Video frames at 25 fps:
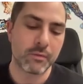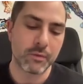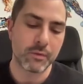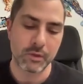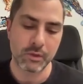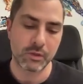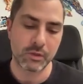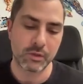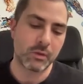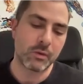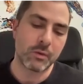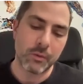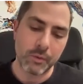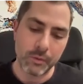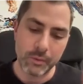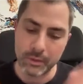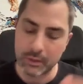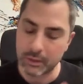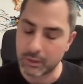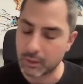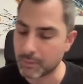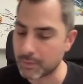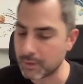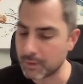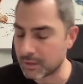there's
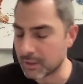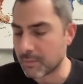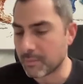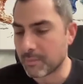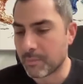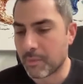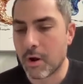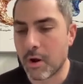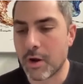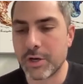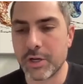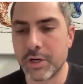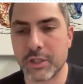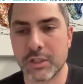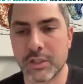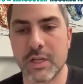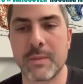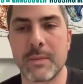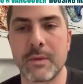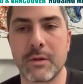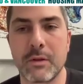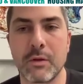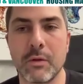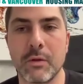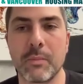still be some projects
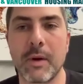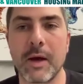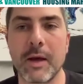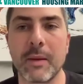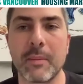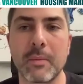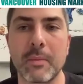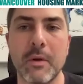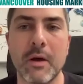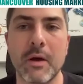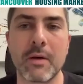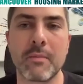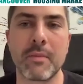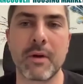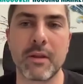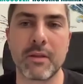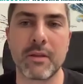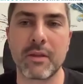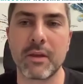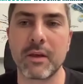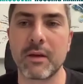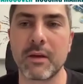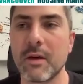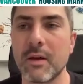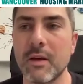coming through the pipeline, but I
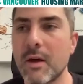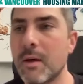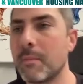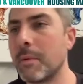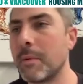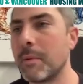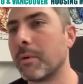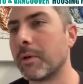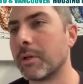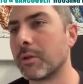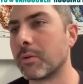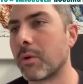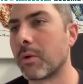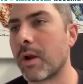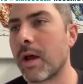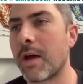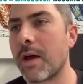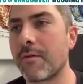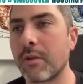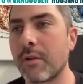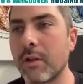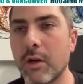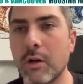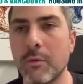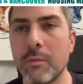think people just want to
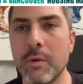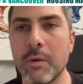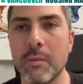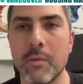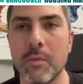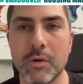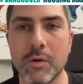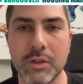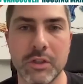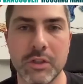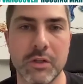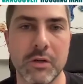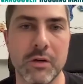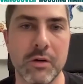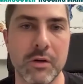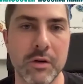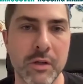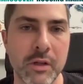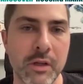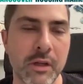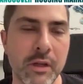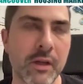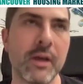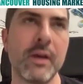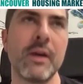have a little bit more
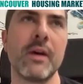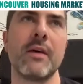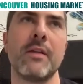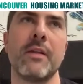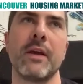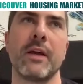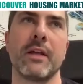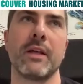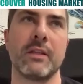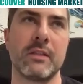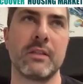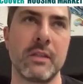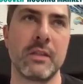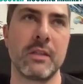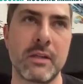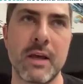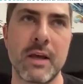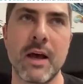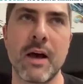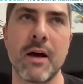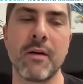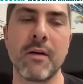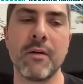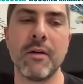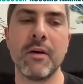certainty. They can sit
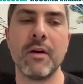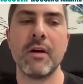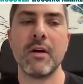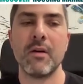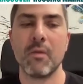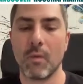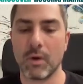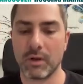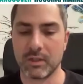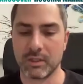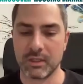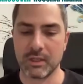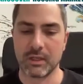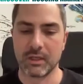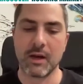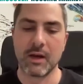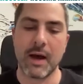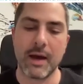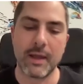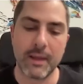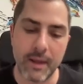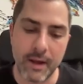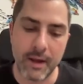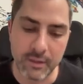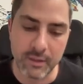down once the
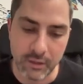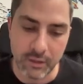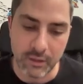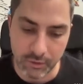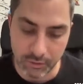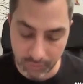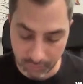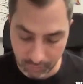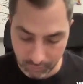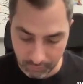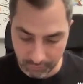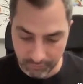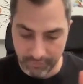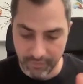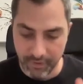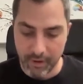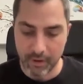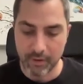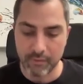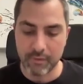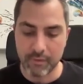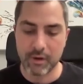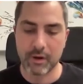guidelines are very,